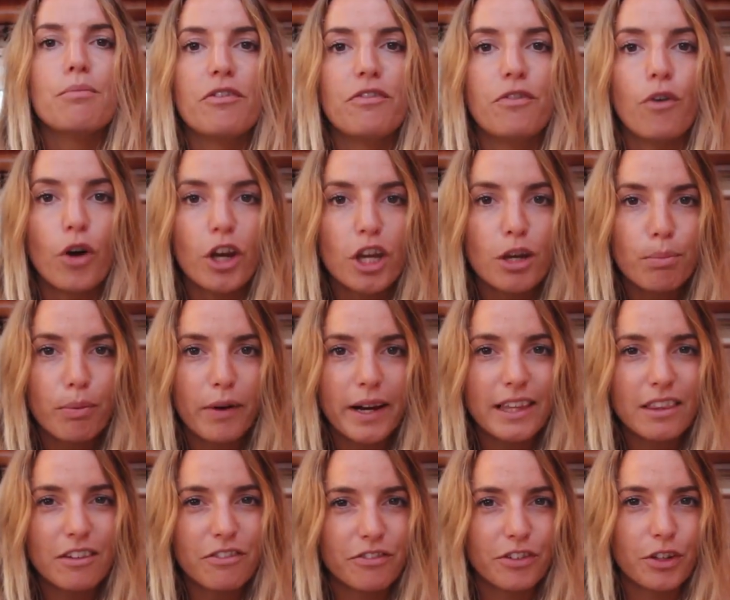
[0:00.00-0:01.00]
Before you
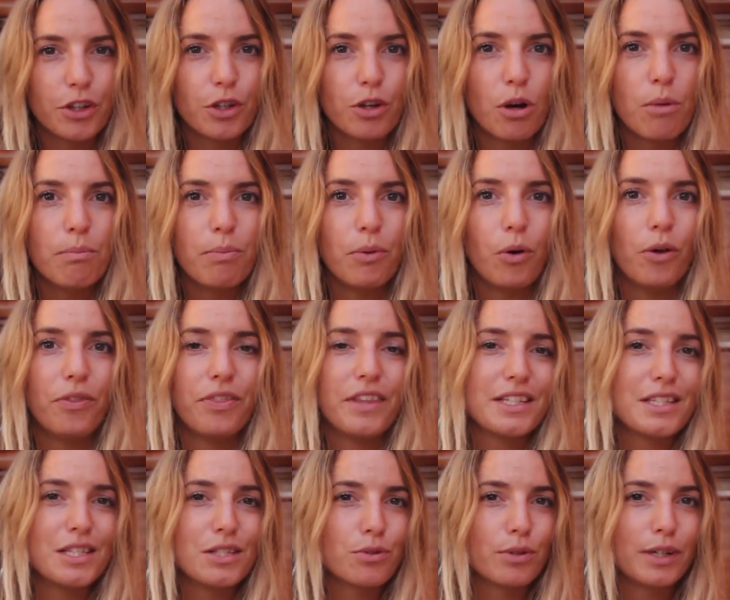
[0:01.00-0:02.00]
bring the food on board,
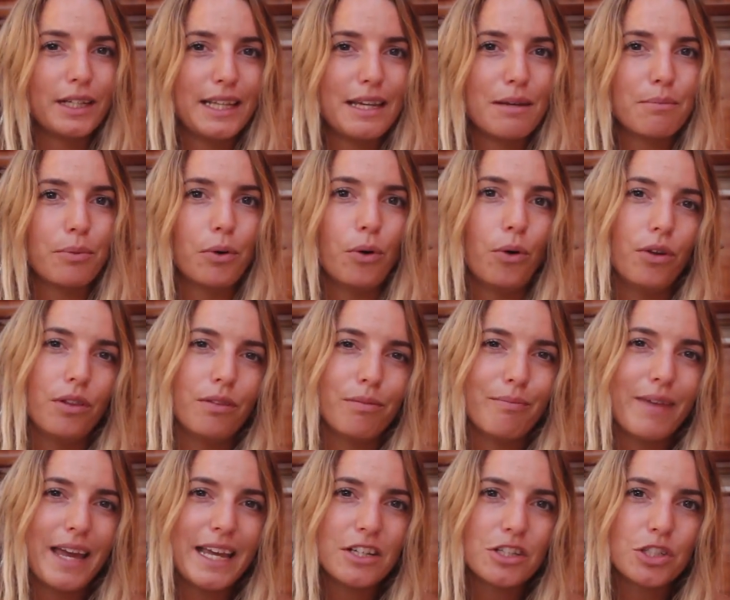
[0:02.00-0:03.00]
this is really
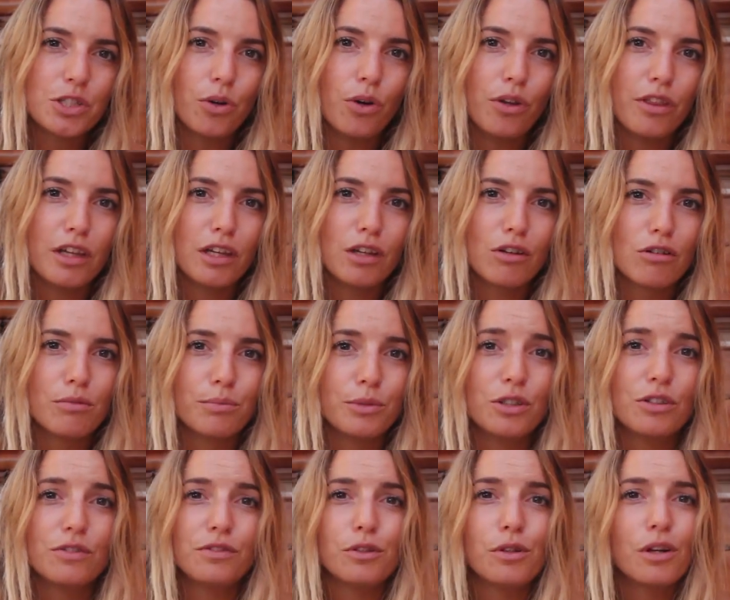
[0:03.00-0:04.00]
important. Make sure that you
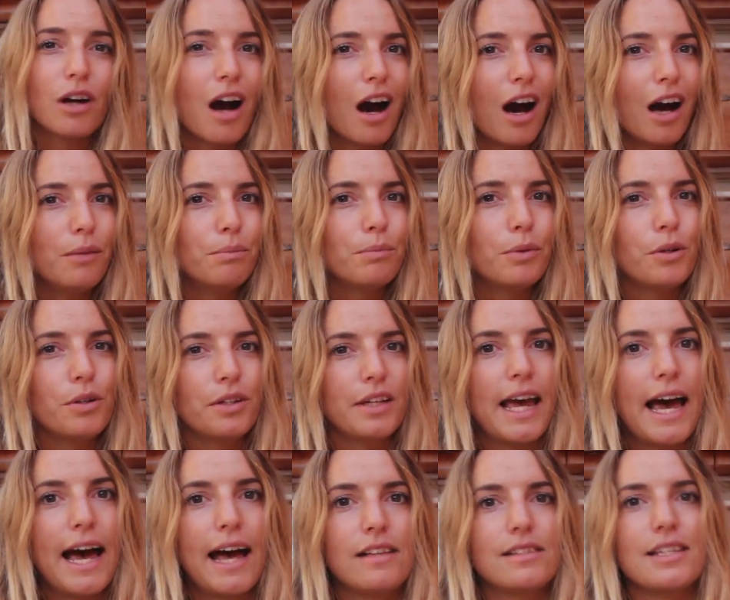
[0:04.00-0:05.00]
remove all
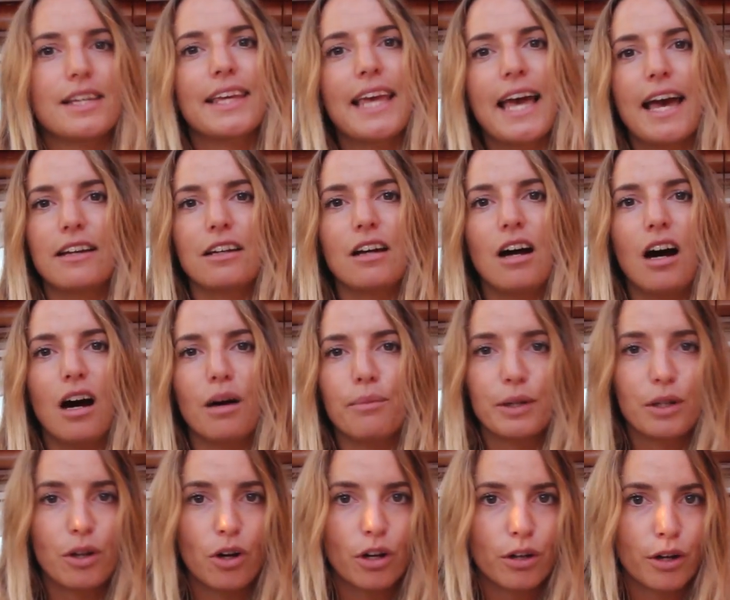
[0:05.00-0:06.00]
cardboard as it can
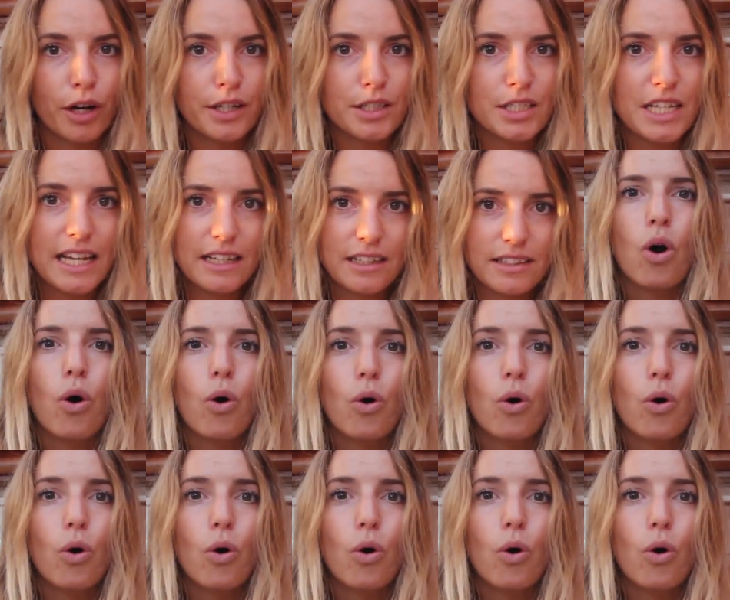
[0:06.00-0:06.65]
harbour cockroach eggs.